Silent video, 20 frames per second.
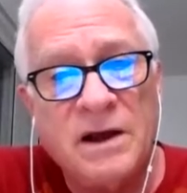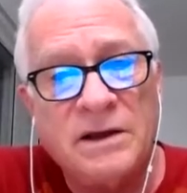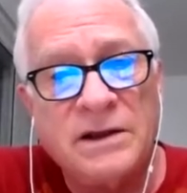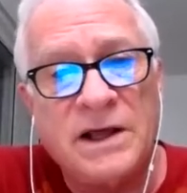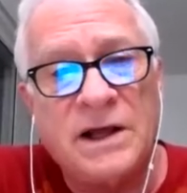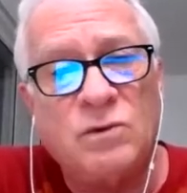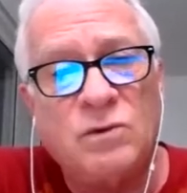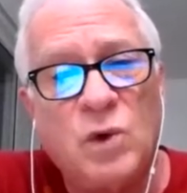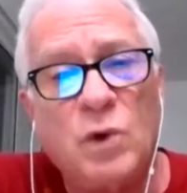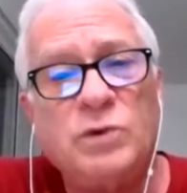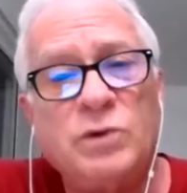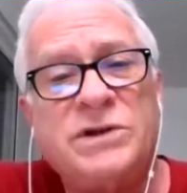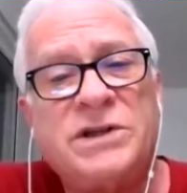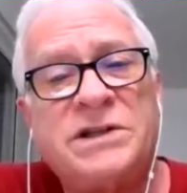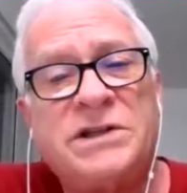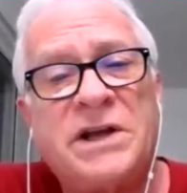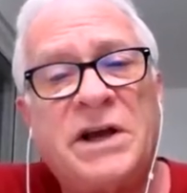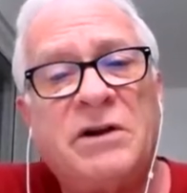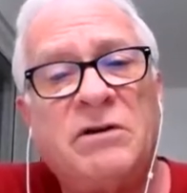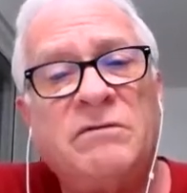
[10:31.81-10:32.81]
that won't
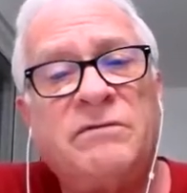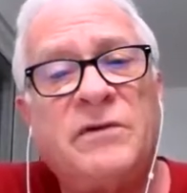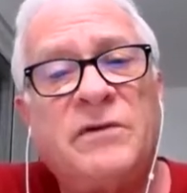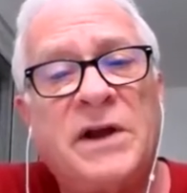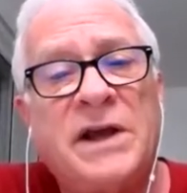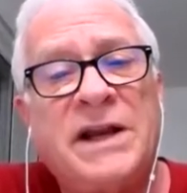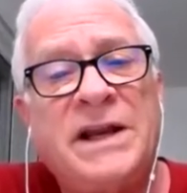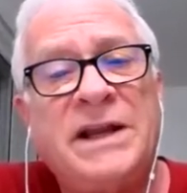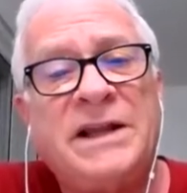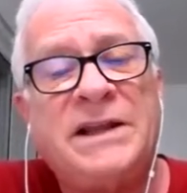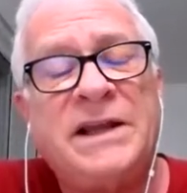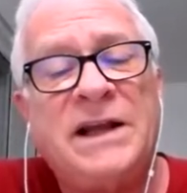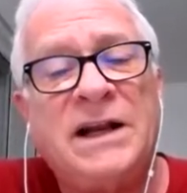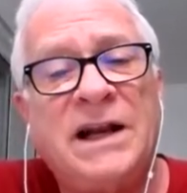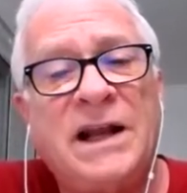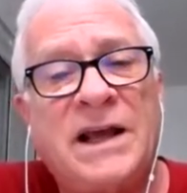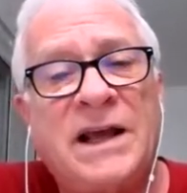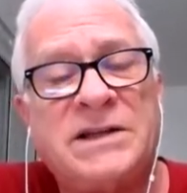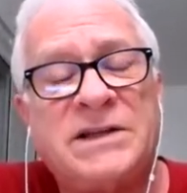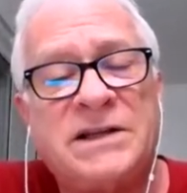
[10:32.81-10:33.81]
settle for anything
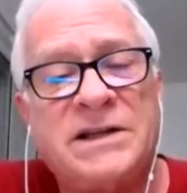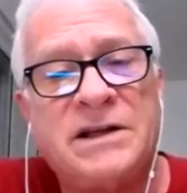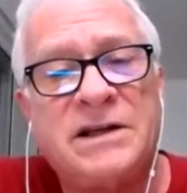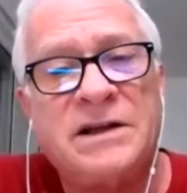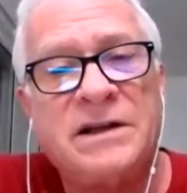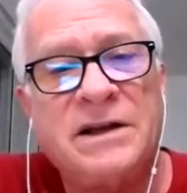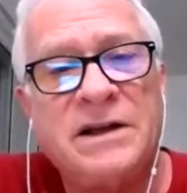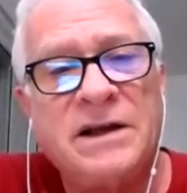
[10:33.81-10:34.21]
less